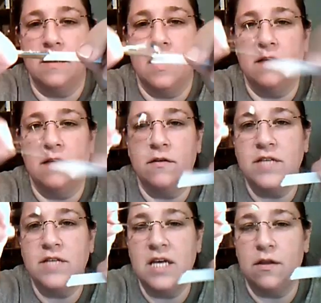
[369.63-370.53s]
and it has little
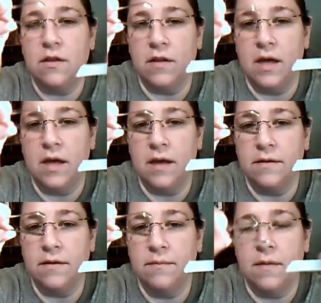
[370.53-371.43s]
teeth on the end.
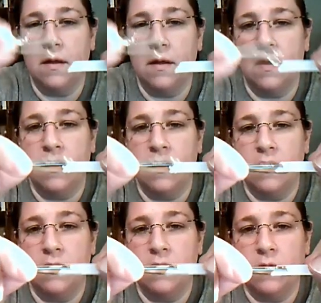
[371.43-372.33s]
You
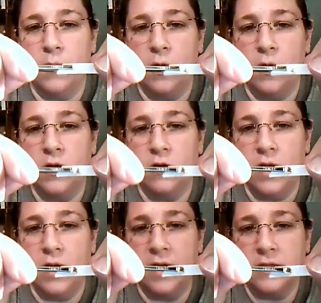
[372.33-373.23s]
clip it onto your
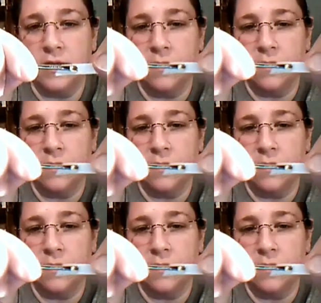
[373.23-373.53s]
elastic,